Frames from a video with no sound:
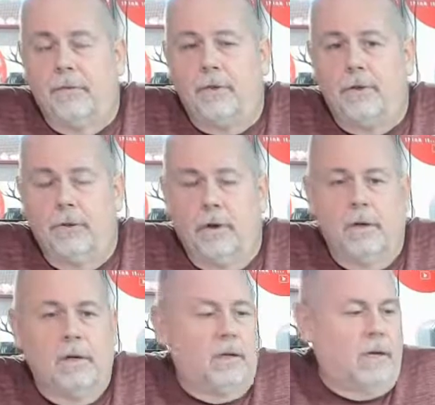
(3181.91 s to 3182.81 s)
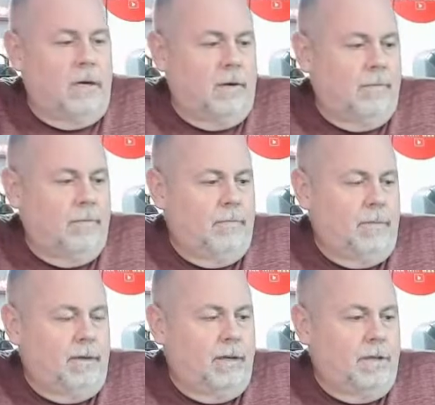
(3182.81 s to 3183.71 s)
for sure,
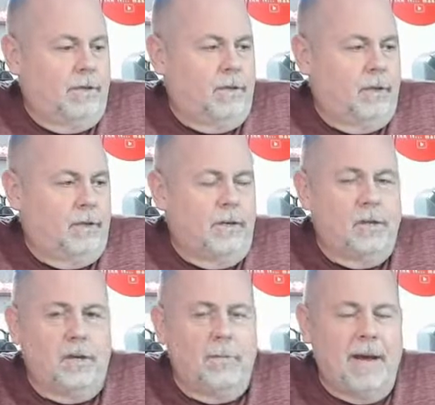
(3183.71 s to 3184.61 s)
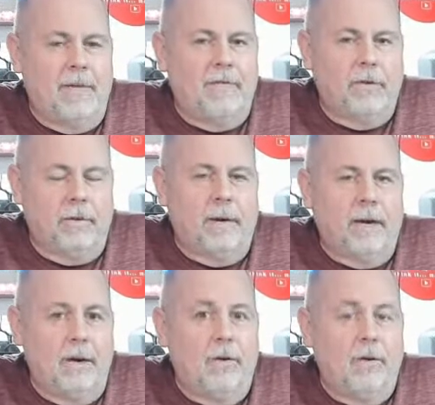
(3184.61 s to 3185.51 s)
because there's a demand for them.
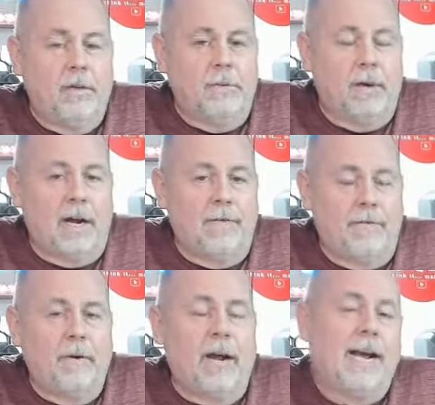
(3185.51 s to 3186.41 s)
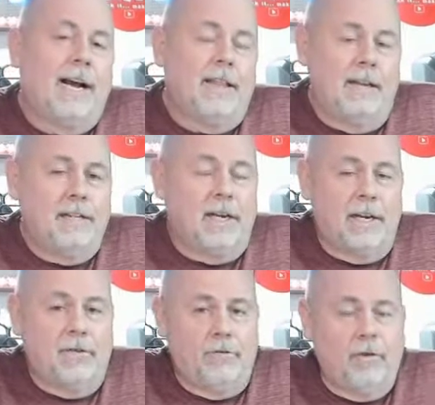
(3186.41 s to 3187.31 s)
I know, because when I got this,
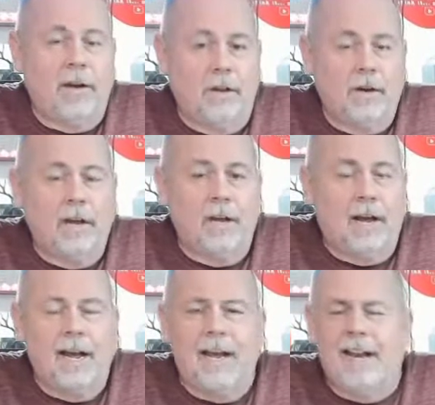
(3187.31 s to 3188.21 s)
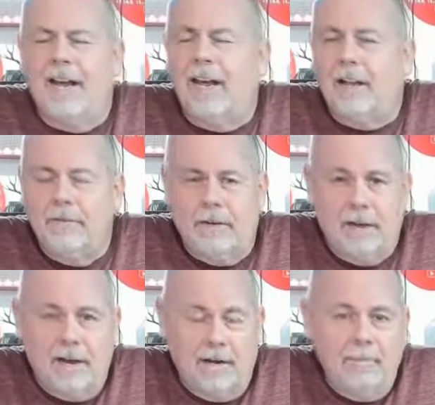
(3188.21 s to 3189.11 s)
I tried looking. I had a hell of a
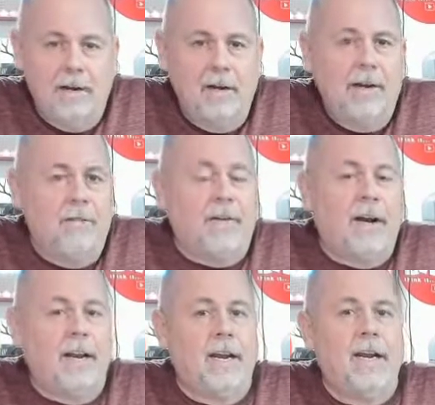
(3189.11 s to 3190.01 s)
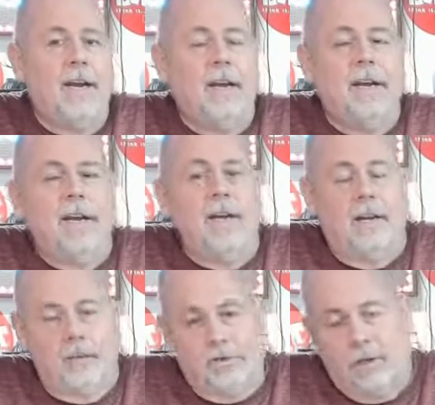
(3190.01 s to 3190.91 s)
time finding
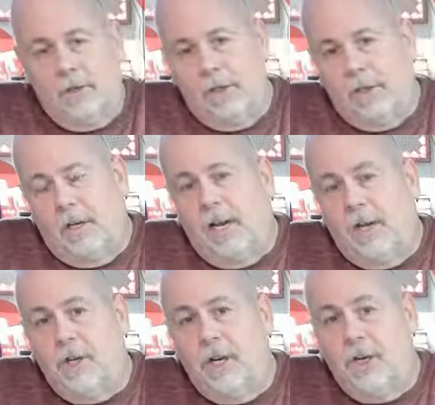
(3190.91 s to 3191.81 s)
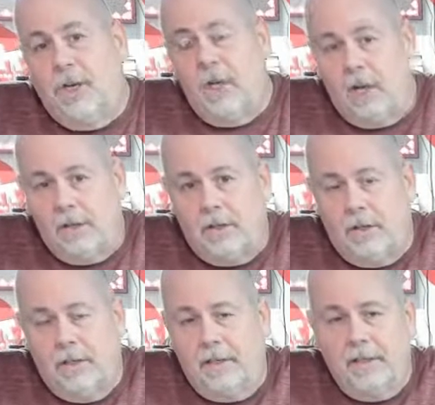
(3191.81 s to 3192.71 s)
instructions on how to change a
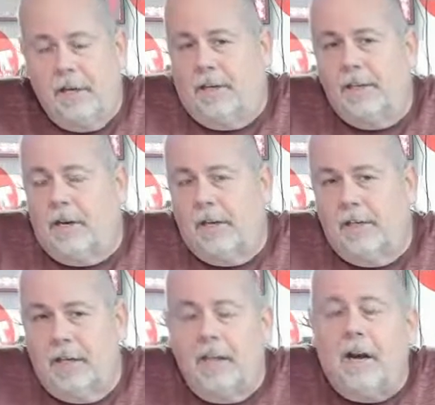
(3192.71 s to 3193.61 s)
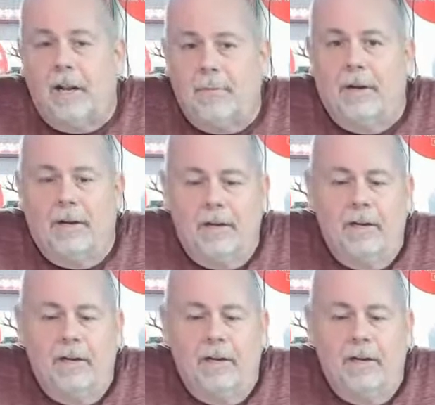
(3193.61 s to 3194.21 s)
nozzle. It's not as hard as I thought, but